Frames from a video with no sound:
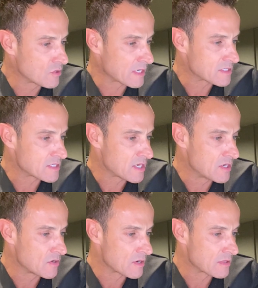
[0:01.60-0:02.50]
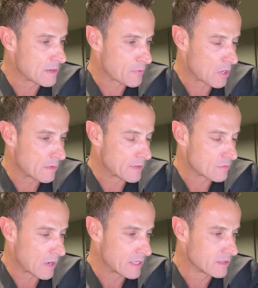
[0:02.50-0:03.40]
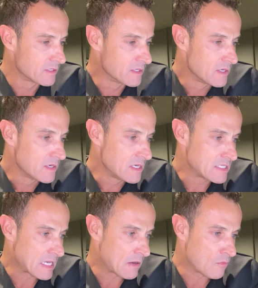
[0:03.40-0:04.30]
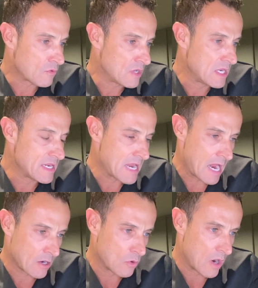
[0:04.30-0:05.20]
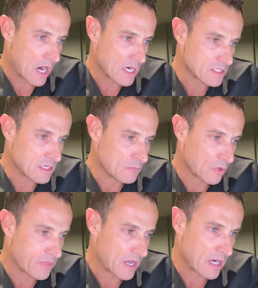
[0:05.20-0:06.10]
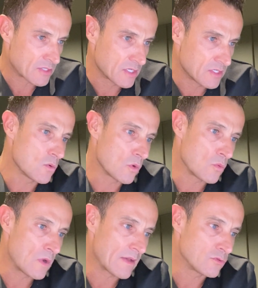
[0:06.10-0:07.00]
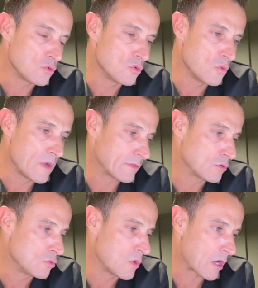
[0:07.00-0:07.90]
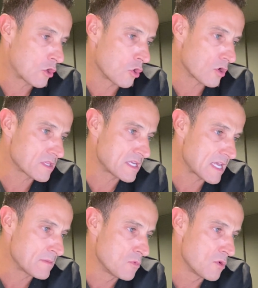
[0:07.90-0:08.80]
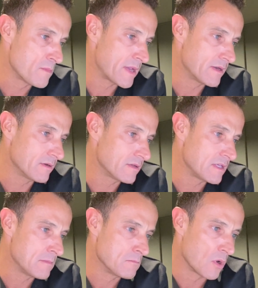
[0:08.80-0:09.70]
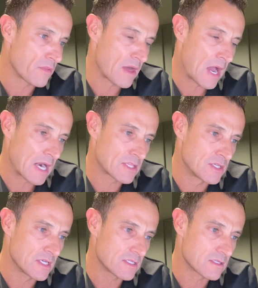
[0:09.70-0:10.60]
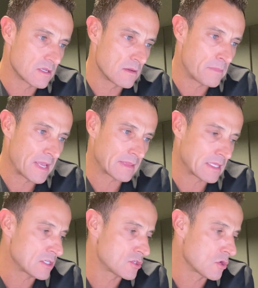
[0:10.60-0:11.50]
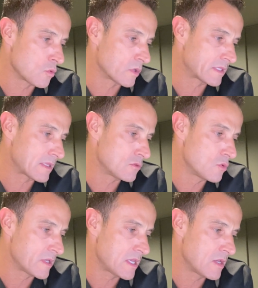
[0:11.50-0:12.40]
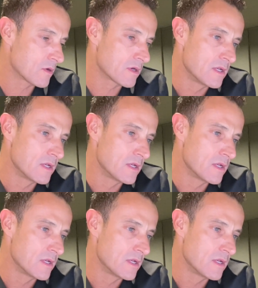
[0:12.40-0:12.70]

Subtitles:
can see here the problem, right? It's a really narrow arch in both arches. What we have to do a coordinated movement in both arches. Pay attention what I'm doing here.